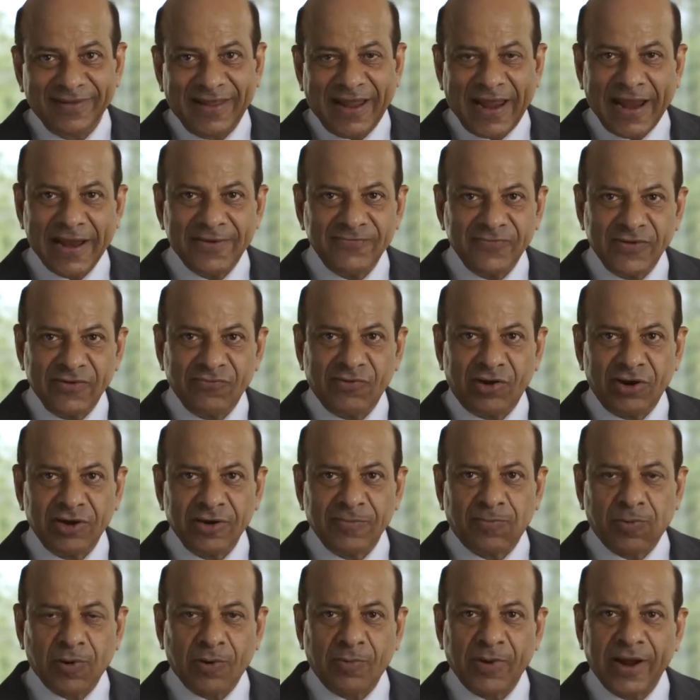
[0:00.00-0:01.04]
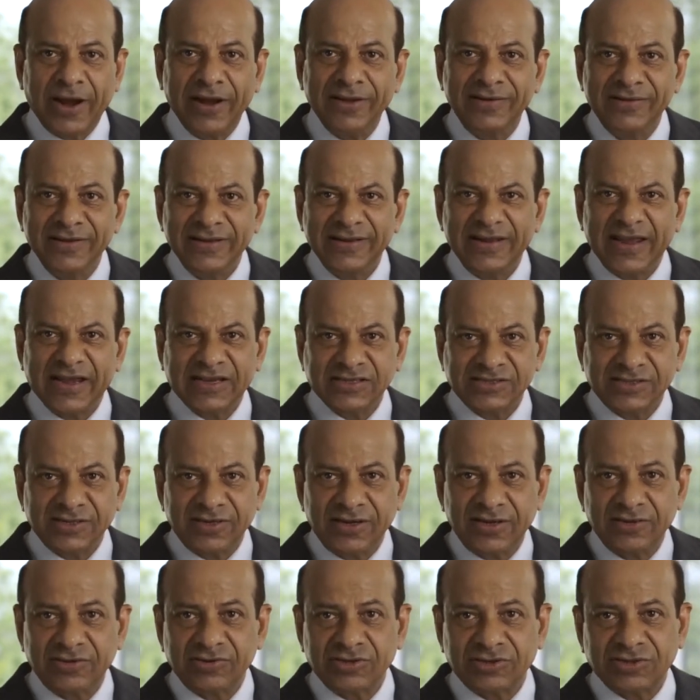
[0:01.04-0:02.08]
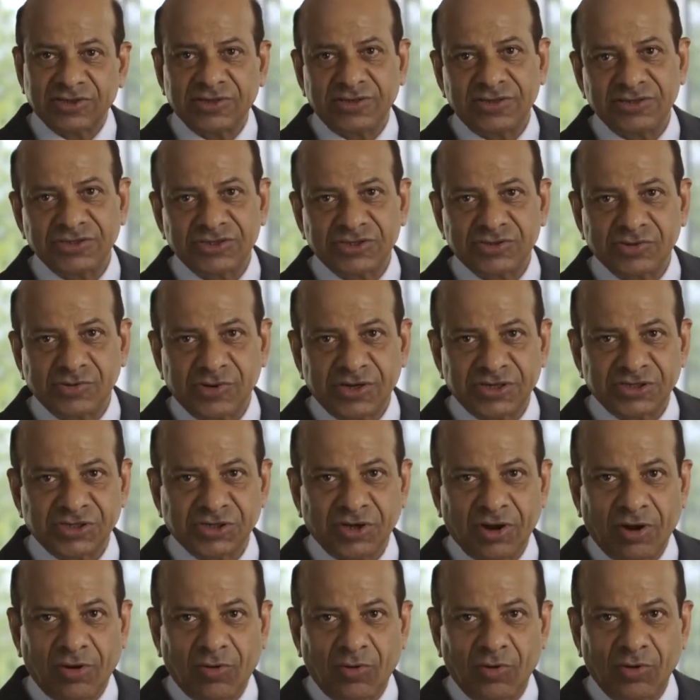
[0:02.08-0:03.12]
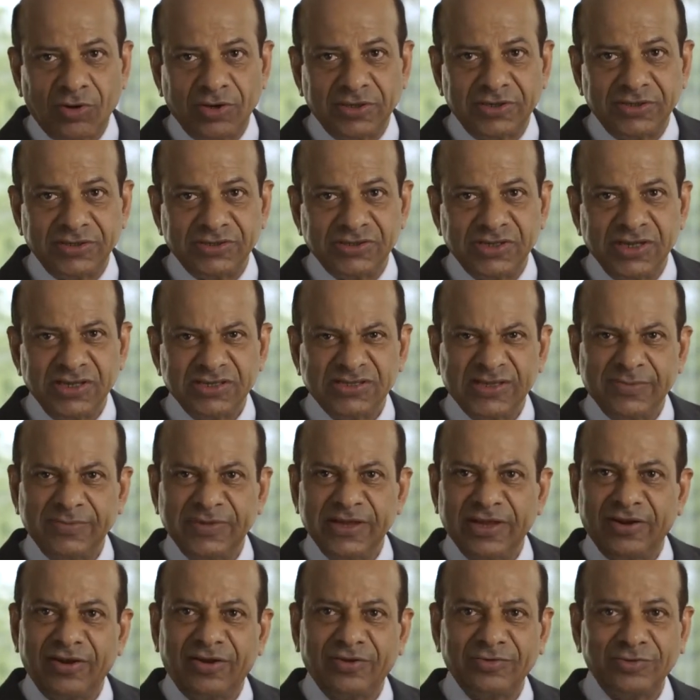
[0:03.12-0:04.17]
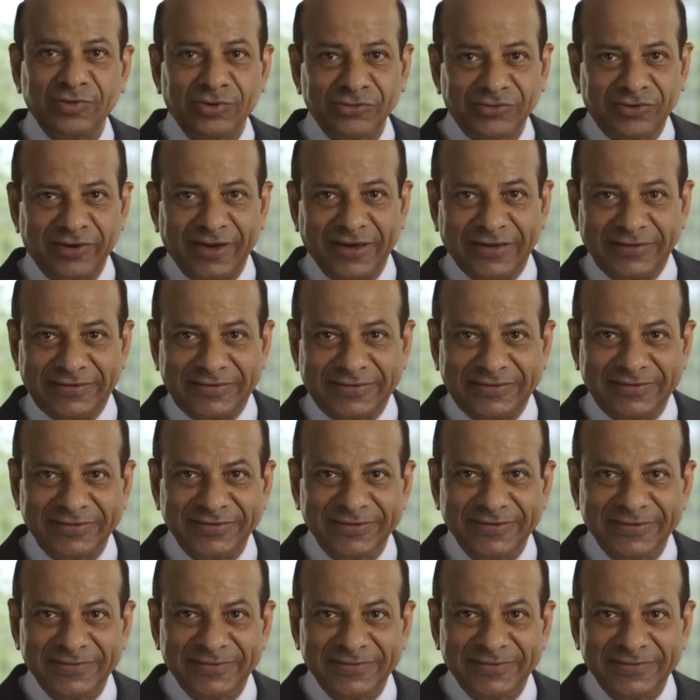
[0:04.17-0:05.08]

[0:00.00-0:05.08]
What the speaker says: And we want to provide excellent returns to our stockholders. Something along those lines.